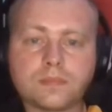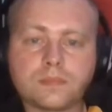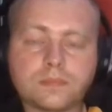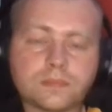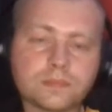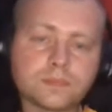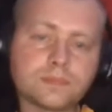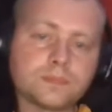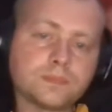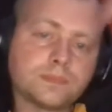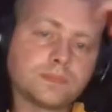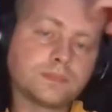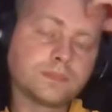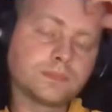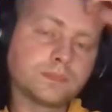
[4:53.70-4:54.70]

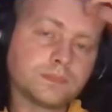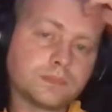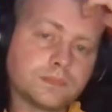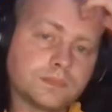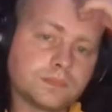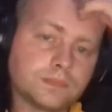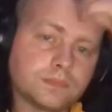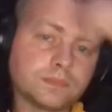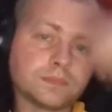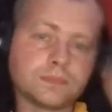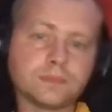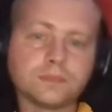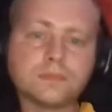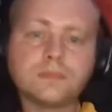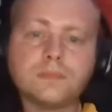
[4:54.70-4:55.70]

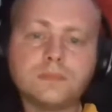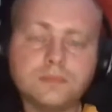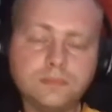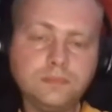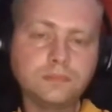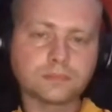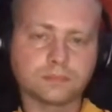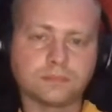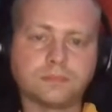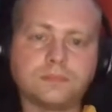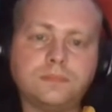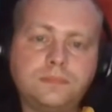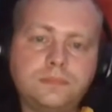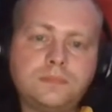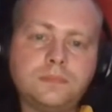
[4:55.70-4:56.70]

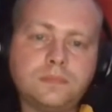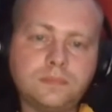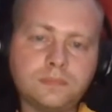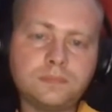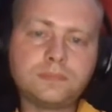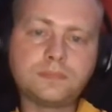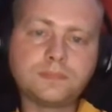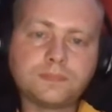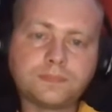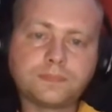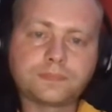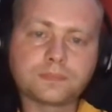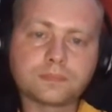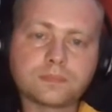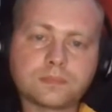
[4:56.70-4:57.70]

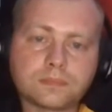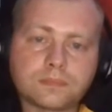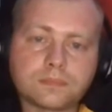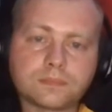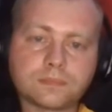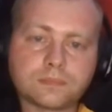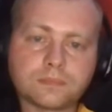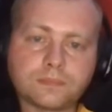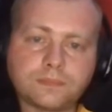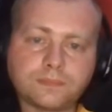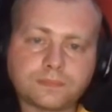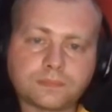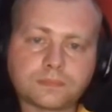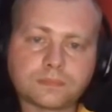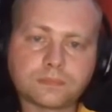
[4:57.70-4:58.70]

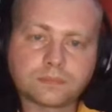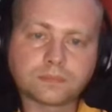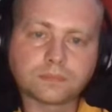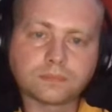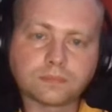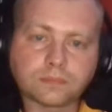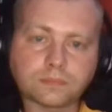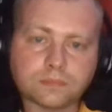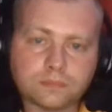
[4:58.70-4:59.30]
(not speaking)